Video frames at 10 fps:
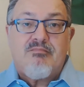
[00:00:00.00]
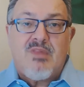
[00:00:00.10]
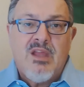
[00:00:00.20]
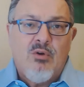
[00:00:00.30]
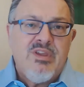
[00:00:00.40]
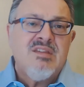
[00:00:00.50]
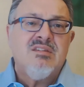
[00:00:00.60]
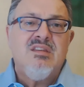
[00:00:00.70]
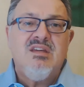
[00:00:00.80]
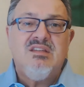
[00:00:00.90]
Now,
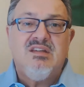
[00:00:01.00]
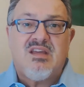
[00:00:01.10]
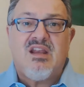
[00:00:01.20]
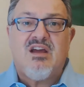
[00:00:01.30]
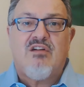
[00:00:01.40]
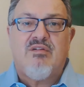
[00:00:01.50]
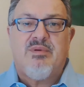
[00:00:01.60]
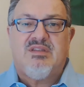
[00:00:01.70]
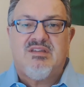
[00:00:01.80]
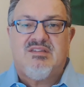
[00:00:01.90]
yesterday, the Italian
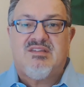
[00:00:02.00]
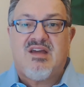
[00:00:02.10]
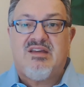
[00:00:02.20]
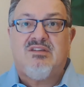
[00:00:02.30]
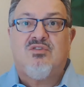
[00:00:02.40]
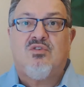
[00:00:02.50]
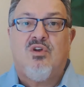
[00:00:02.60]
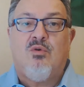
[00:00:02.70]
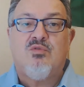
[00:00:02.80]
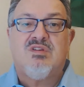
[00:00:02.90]
government has decided to
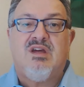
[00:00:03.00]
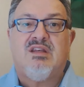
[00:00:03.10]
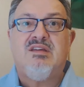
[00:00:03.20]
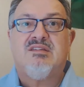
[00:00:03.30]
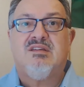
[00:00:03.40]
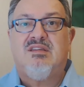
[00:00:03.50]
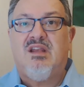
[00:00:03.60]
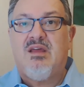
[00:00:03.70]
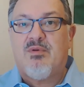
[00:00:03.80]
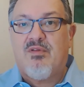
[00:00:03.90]
close, at least
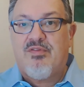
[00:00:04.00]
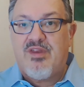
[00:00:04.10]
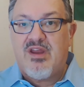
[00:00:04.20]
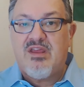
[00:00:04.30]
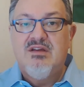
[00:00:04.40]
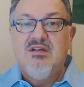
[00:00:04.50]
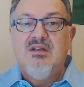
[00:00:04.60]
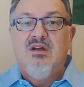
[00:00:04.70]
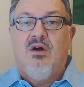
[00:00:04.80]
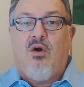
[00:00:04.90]
until April 3,
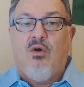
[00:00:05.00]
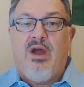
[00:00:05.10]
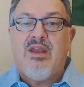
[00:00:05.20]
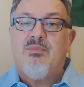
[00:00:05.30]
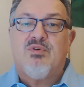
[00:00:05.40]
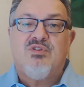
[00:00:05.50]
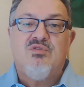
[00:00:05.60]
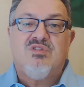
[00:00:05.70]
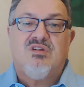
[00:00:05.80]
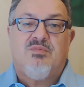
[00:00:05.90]
or any
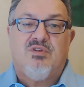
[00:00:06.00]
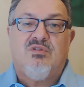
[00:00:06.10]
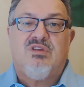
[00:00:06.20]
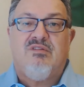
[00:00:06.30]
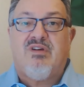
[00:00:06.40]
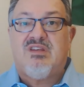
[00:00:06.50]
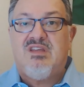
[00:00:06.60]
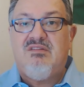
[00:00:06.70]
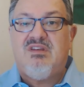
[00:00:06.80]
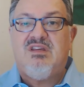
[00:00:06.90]
productive
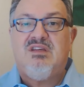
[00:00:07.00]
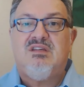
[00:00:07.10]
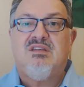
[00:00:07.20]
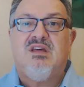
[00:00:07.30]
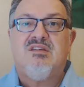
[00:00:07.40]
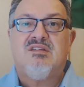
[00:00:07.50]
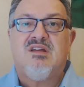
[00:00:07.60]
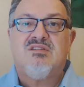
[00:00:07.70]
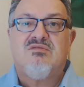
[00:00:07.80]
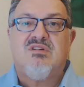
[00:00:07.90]
activity that is
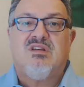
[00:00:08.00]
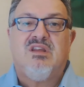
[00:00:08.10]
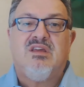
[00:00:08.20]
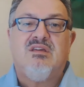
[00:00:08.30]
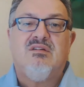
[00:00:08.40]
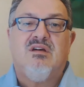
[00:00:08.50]
not strictly